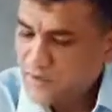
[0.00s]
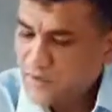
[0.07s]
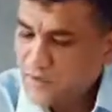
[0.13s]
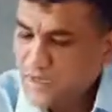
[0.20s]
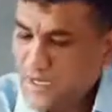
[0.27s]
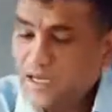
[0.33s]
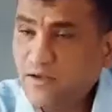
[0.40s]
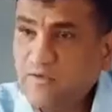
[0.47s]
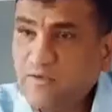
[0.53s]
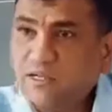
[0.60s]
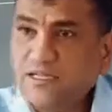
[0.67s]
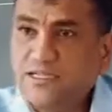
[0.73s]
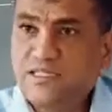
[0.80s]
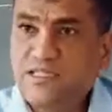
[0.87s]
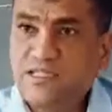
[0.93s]

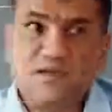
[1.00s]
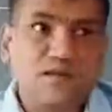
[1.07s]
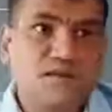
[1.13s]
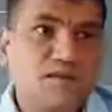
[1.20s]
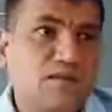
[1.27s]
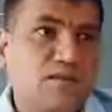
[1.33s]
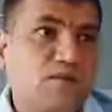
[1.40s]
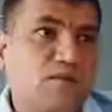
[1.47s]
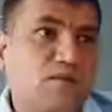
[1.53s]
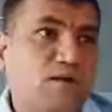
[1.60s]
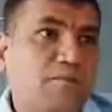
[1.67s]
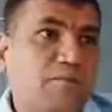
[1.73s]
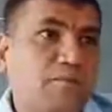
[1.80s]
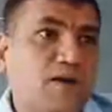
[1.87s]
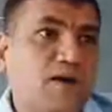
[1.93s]
Inversion,
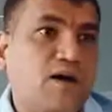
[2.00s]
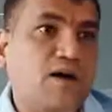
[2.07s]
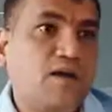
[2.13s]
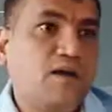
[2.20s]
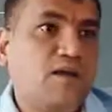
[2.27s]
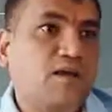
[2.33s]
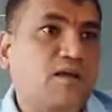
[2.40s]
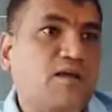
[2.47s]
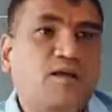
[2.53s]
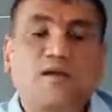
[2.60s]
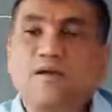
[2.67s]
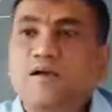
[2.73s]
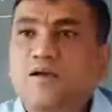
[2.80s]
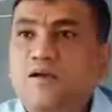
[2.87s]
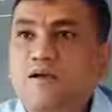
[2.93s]
one part,
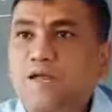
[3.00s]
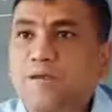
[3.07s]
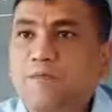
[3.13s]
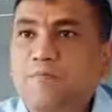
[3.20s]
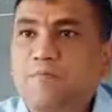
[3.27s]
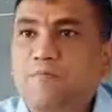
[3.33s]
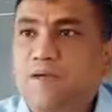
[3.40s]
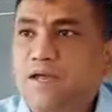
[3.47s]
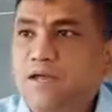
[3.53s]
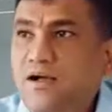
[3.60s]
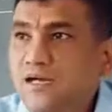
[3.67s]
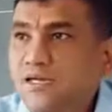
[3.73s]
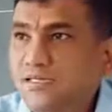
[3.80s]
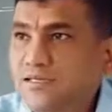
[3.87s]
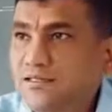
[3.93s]
okay,
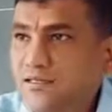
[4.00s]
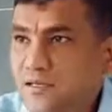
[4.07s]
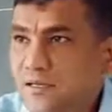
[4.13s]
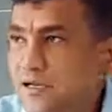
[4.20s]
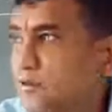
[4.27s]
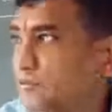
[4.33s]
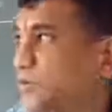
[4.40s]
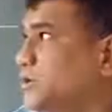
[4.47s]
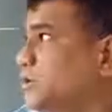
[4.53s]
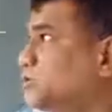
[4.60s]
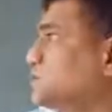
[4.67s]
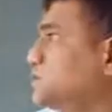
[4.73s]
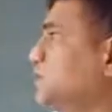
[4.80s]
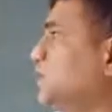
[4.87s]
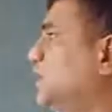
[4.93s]
because when you
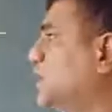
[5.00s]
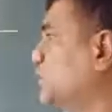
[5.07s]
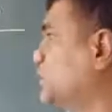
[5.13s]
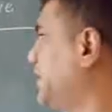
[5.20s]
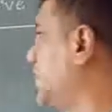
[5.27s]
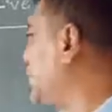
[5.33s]
see onto a